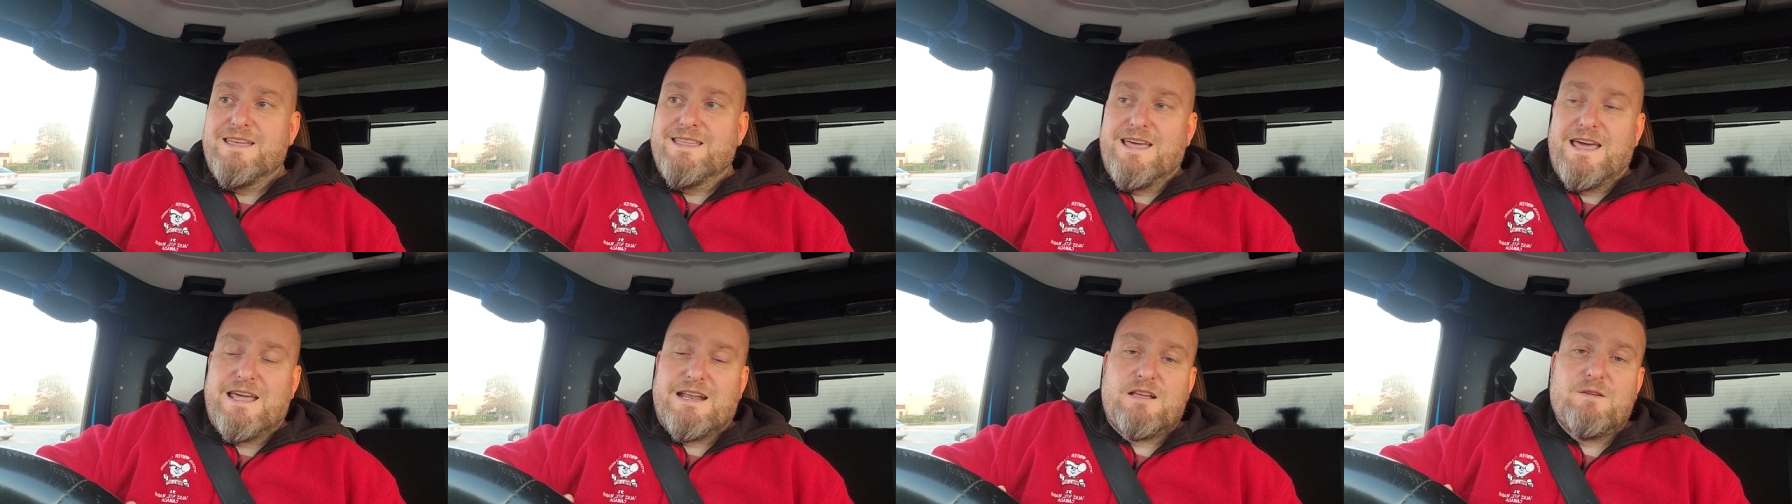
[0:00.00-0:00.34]

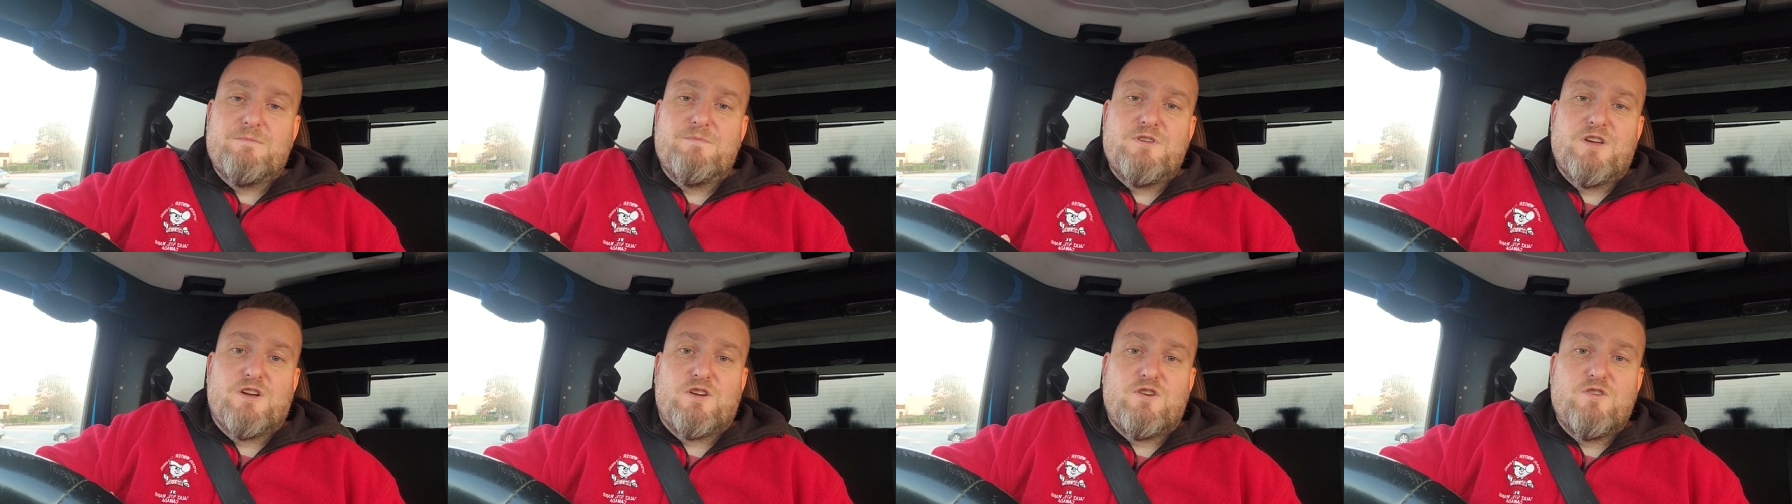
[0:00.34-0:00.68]
that
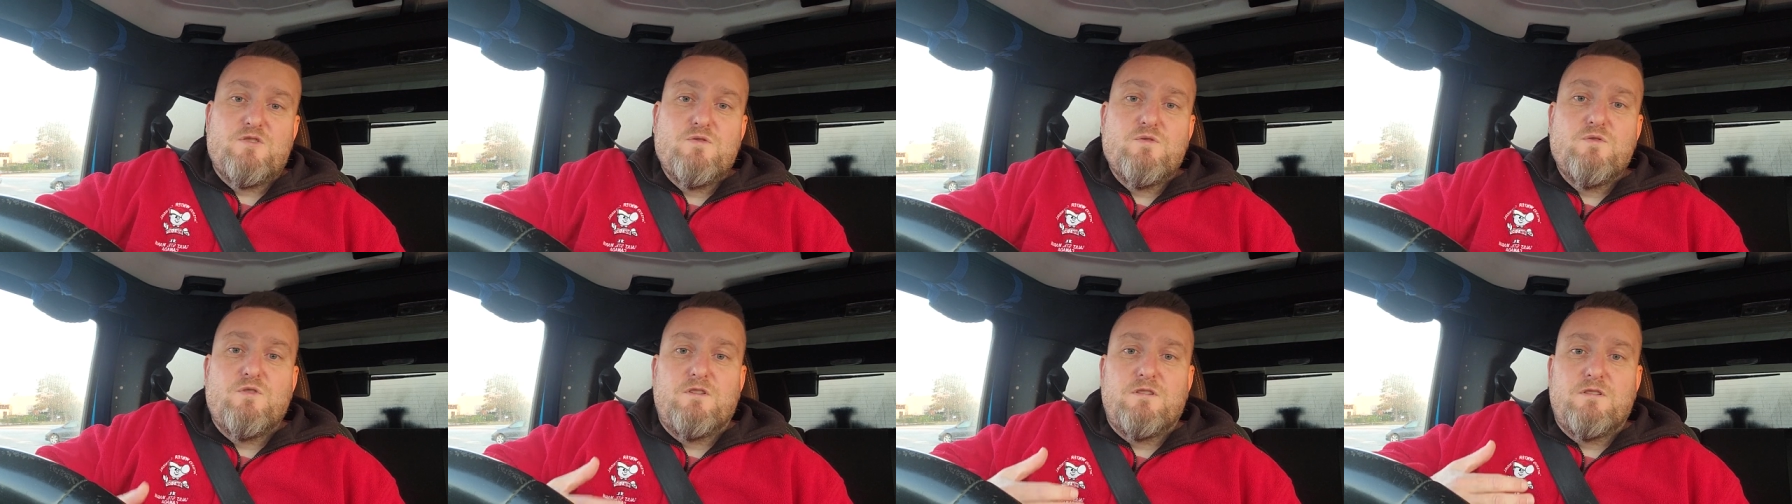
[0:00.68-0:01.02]
could be a
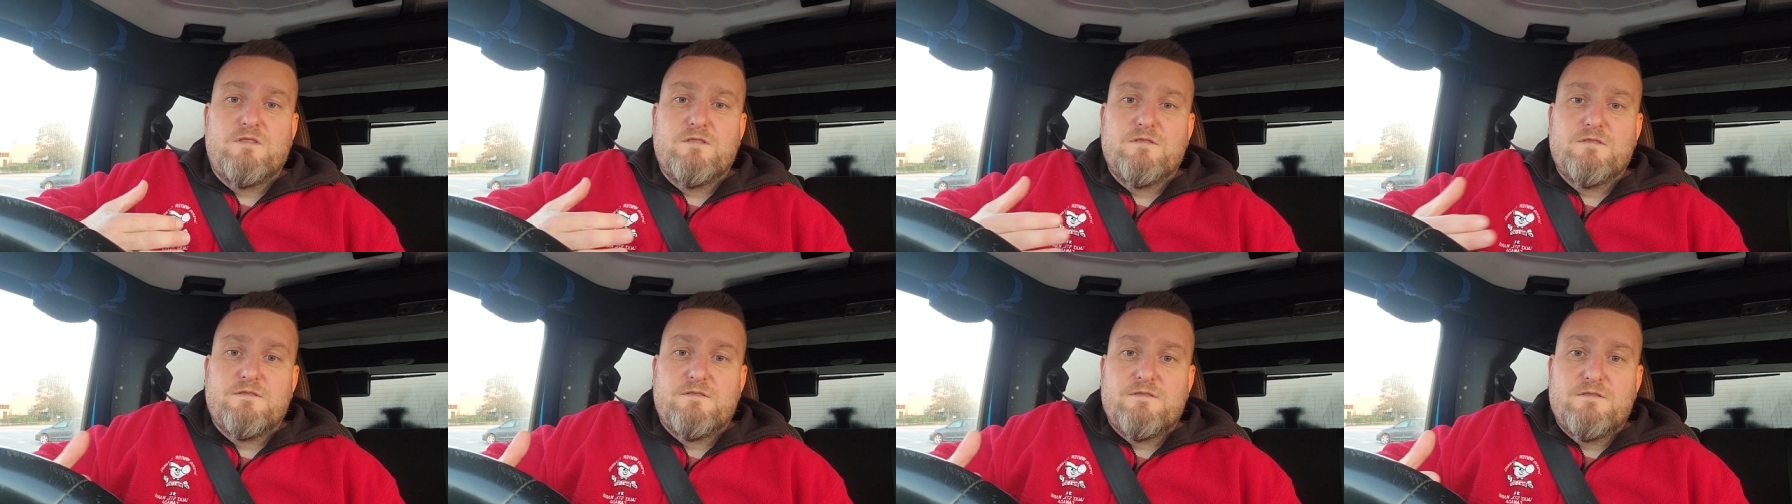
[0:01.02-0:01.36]

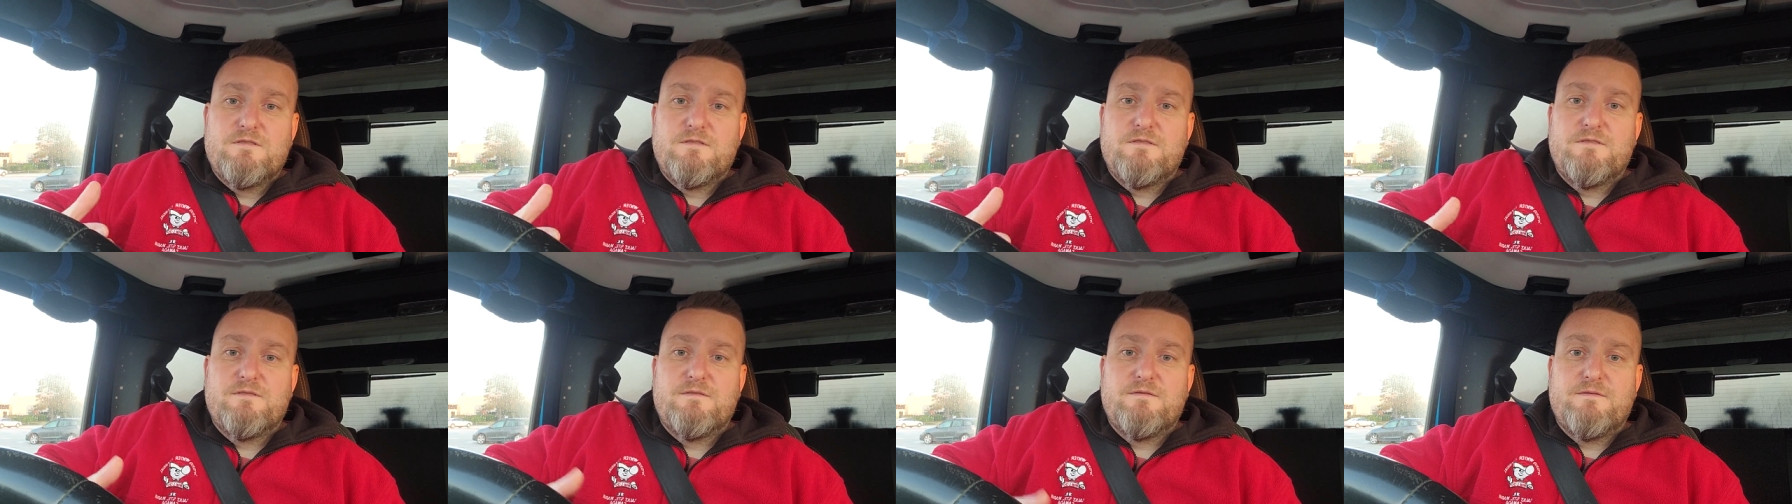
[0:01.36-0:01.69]
cool
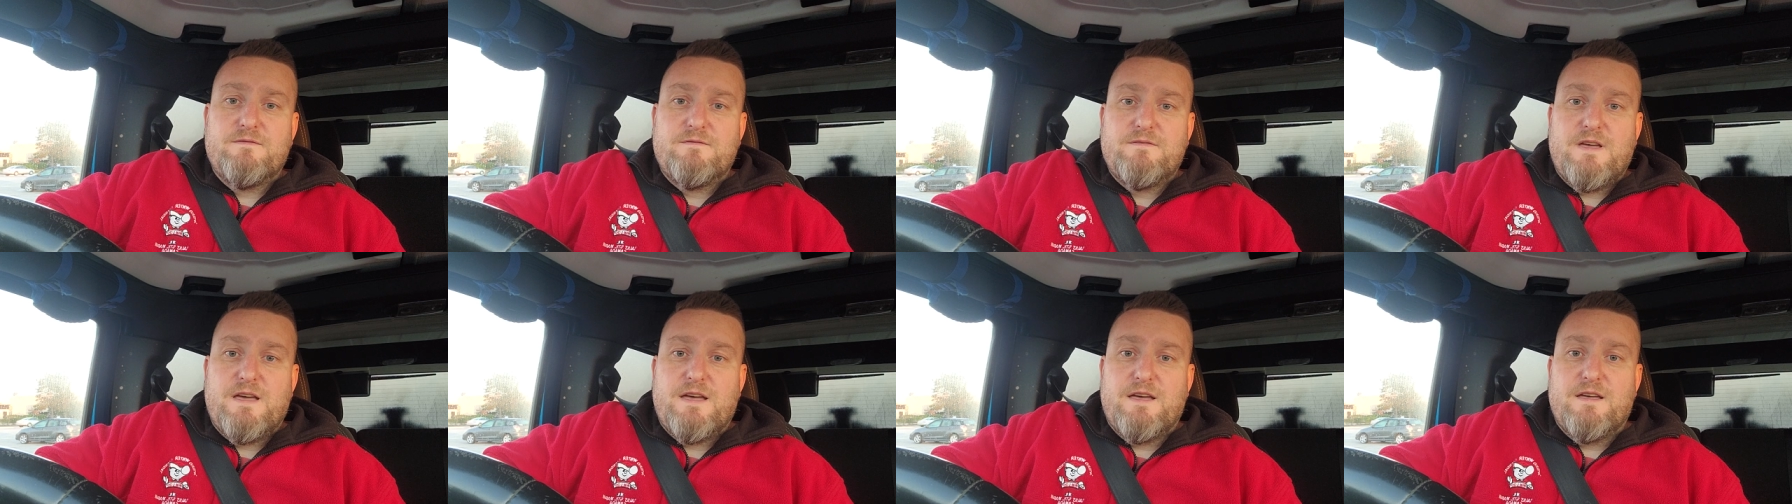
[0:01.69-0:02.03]

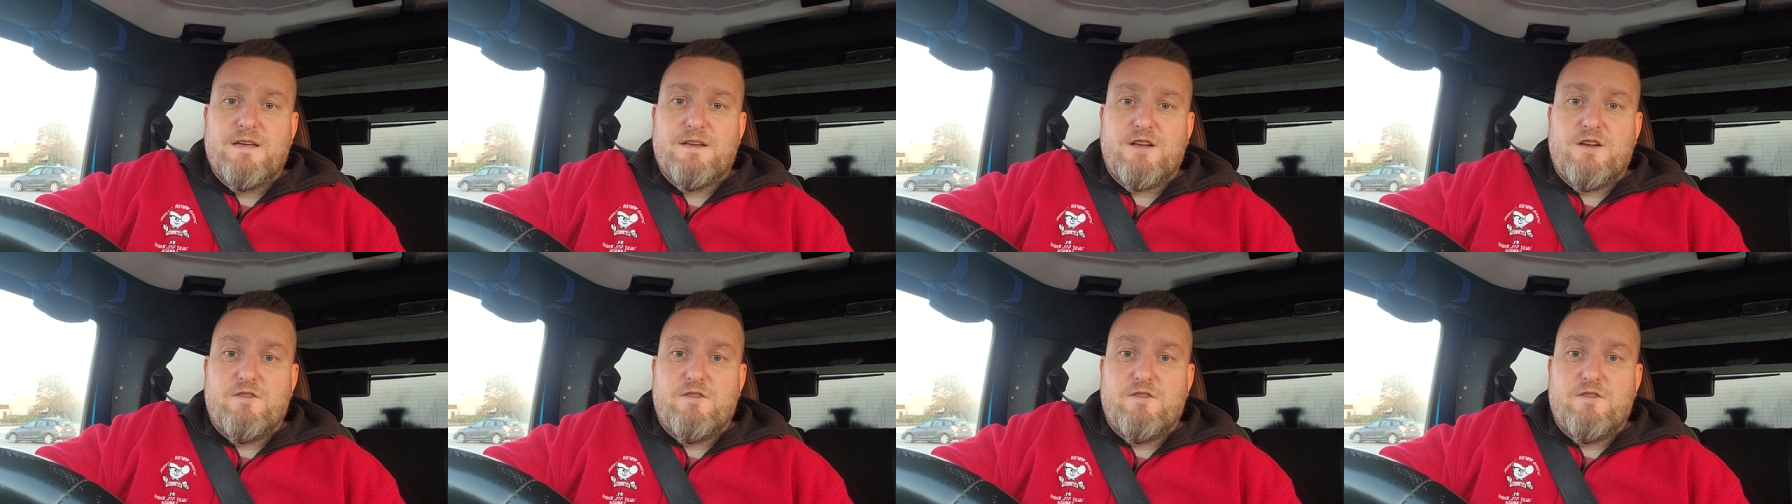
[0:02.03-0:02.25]
uh,